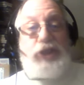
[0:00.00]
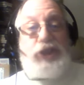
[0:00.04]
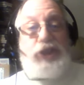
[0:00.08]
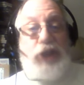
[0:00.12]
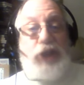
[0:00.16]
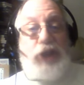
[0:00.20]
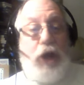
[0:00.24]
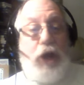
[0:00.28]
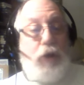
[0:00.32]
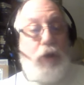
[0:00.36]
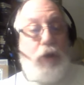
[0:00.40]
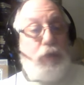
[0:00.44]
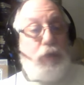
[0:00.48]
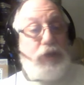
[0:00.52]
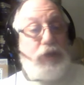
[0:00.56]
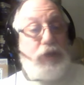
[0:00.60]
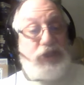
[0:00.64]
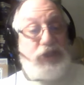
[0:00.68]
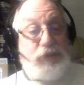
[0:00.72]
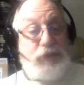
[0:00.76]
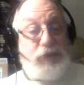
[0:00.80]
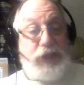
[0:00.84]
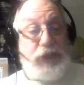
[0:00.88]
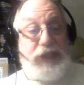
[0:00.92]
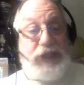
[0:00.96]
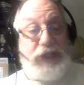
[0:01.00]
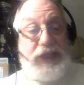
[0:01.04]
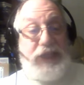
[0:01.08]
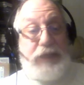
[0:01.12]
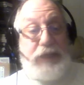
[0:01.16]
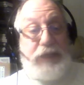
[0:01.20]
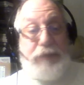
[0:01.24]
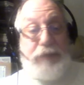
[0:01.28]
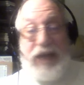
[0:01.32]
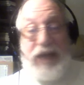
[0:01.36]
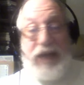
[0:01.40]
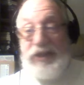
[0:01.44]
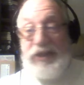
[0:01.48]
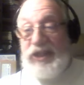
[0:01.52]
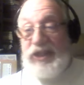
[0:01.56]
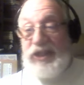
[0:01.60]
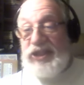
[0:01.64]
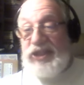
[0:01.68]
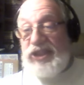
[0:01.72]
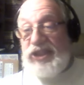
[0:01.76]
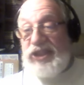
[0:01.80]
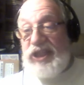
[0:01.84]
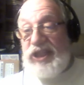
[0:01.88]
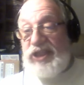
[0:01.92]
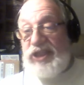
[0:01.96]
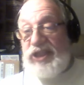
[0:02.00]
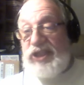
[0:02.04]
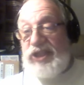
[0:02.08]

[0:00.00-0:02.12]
So what's really neat about this